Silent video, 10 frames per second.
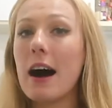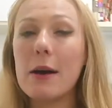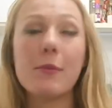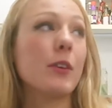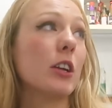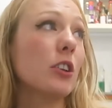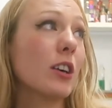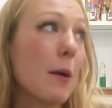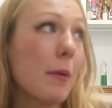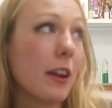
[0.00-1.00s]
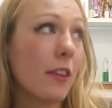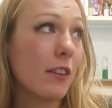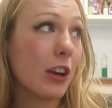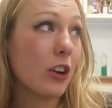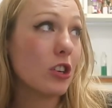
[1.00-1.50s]
I'm gonna look up another
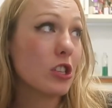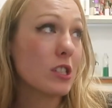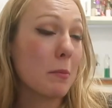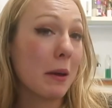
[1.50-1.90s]
video just to